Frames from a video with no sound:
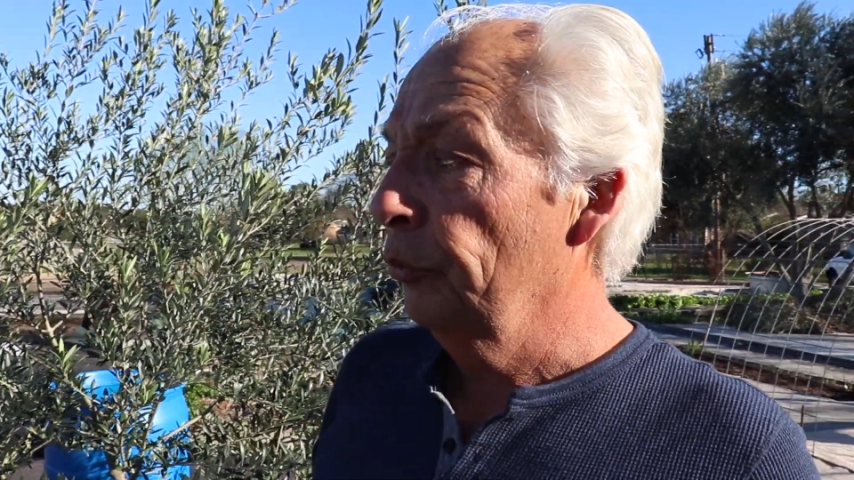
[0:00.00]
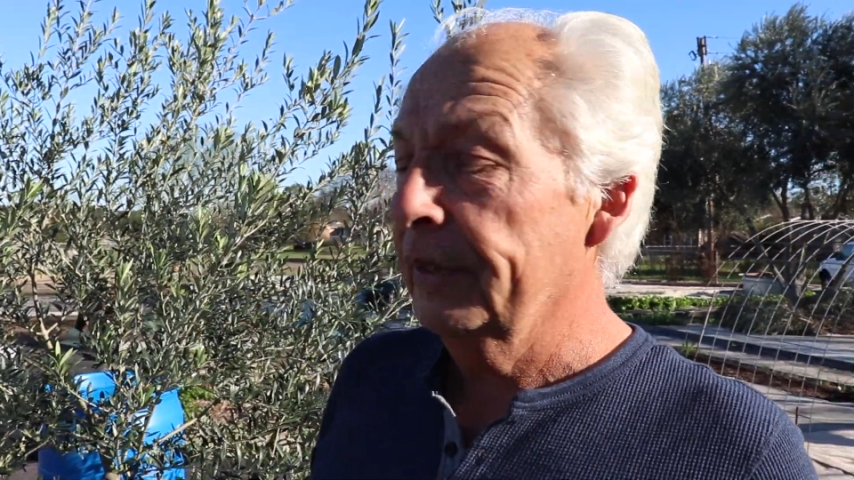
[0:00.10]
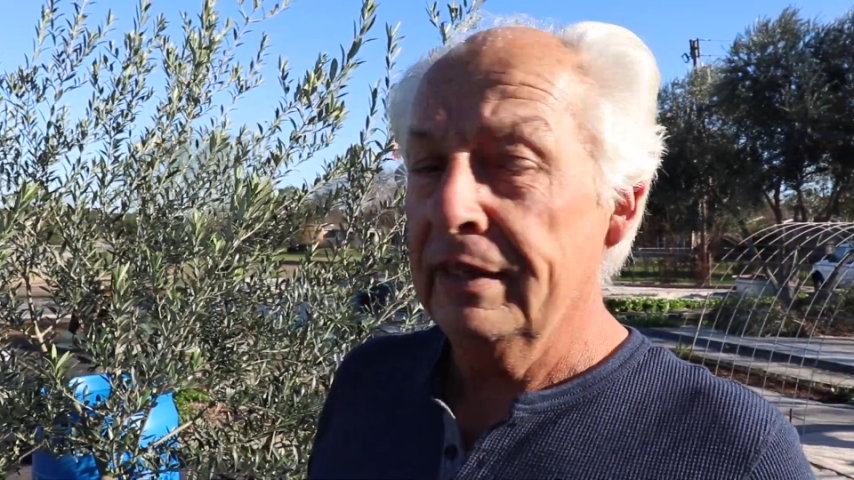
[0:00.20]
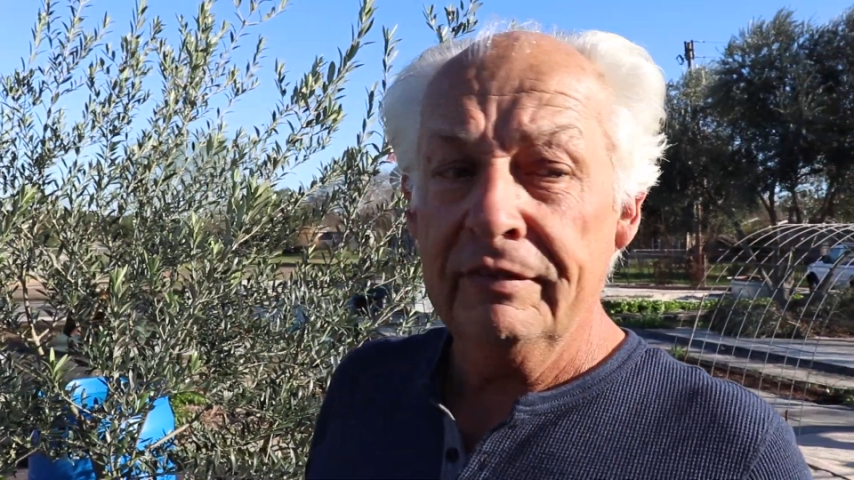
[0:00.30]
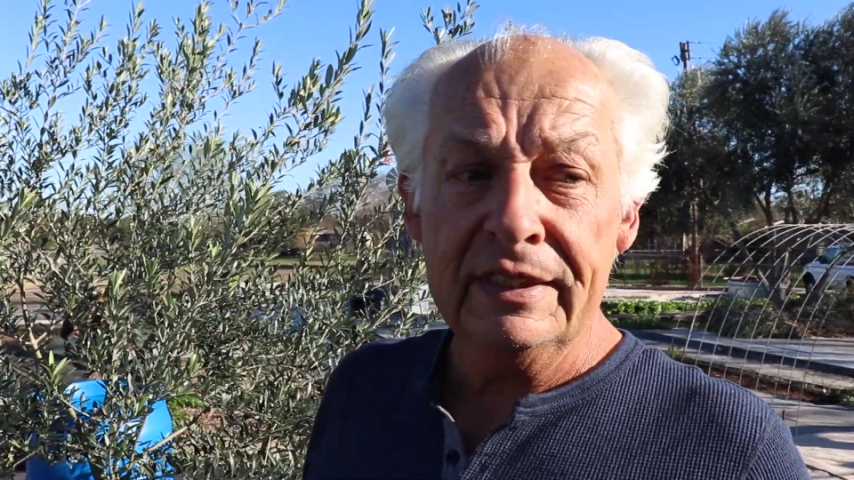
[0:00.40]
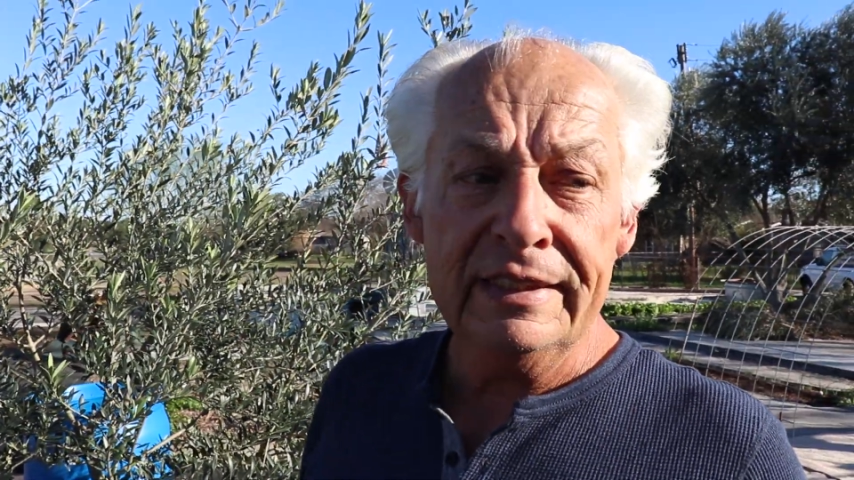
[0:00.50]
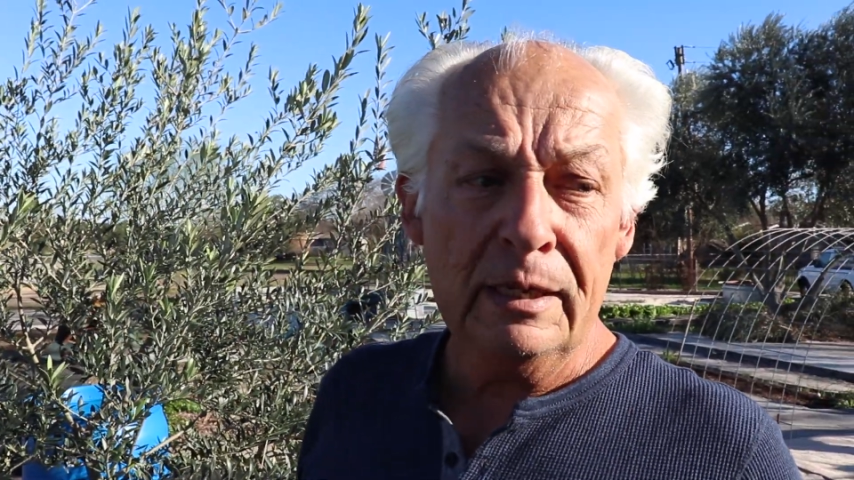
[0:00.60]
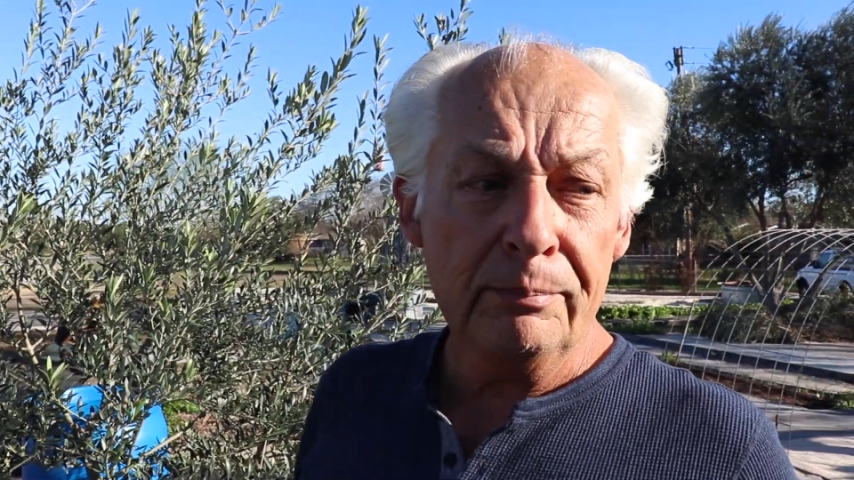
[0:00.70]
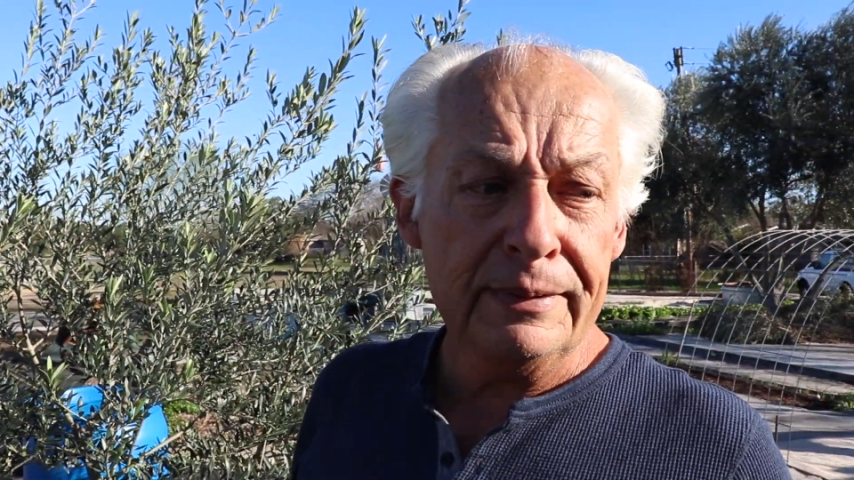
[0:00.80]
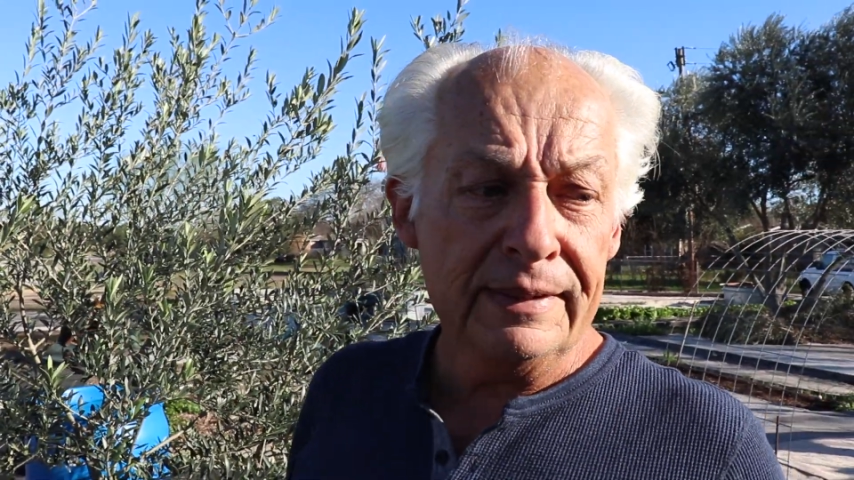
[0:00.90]
be giving
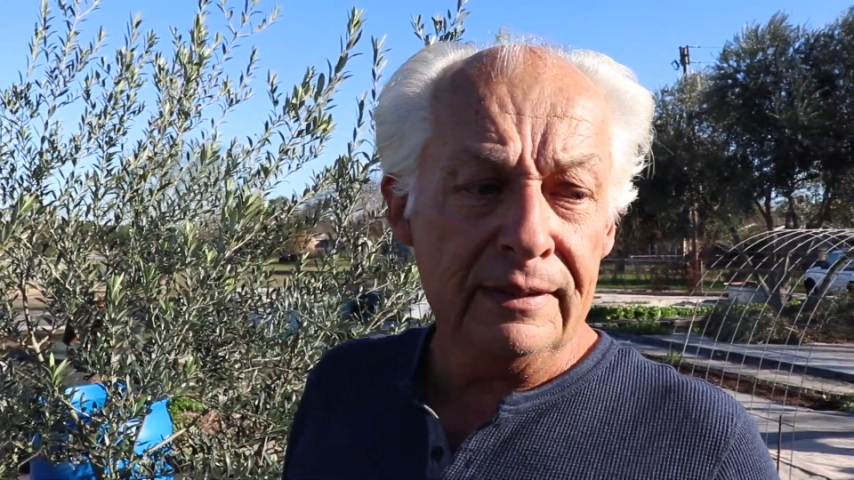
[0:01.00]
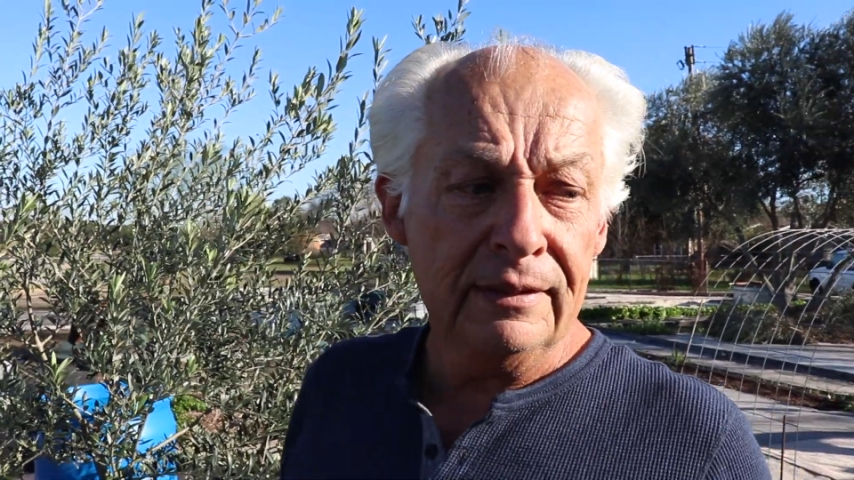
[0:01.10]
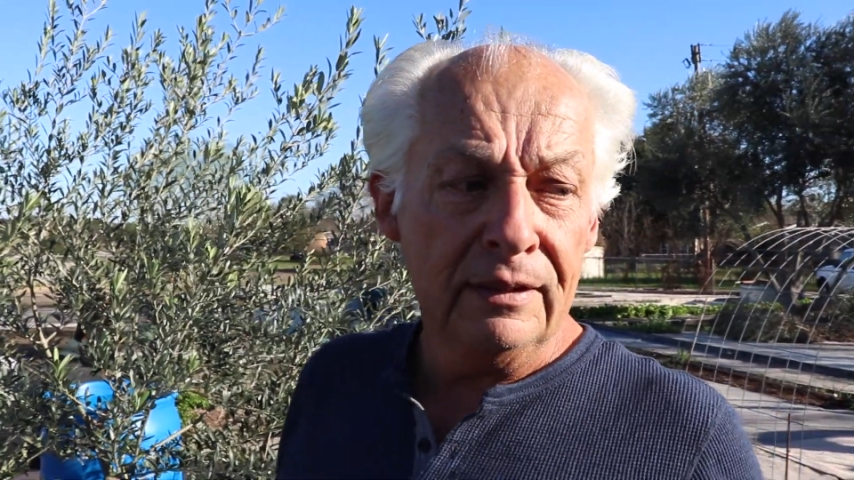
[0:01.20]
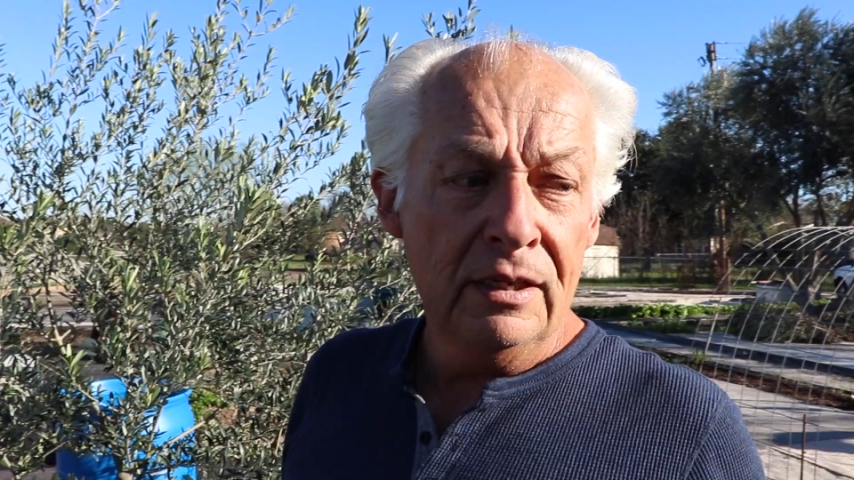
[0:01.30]
tips and